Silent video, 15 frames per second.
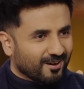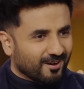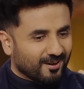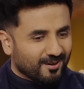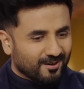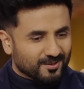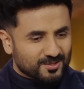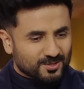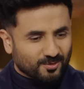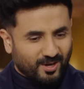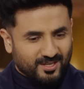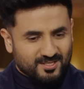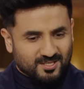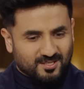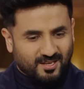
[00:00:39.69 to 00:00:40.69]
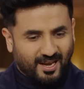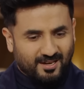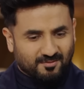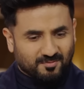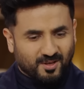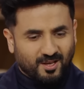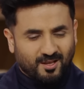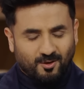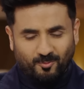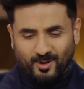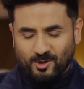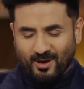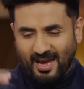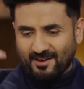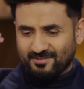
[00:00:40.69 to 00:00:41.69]
Uh, so I just, and when
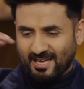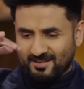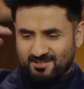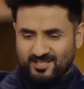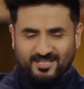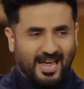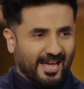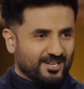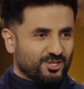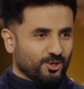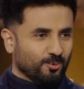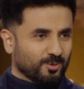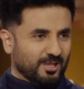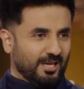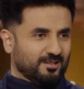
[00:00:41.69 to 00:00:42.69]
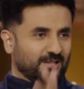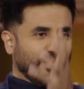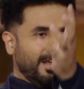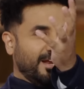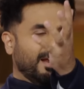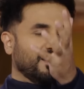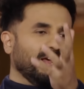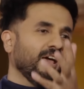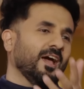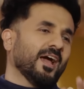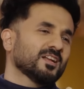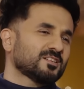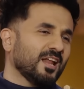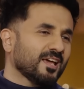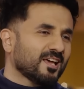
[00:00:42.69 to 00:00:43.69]
you have that statue with like the, it,
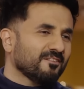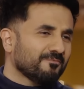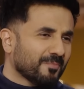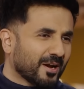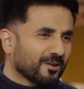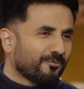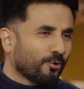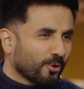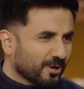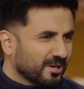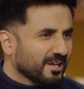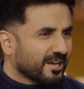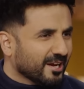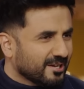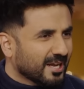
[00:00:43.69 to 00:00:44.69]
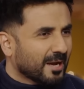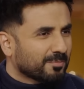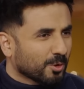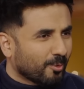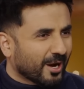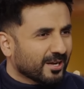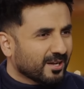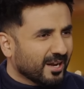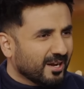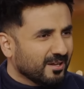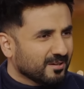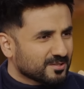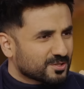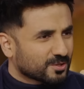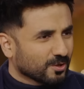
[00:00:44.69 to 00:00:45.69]
it's like I've metaphorically kidnapped a white
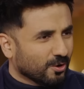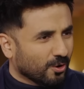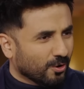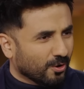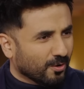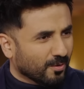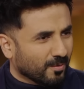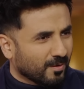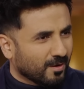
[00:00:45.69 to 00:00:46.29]
lady. So.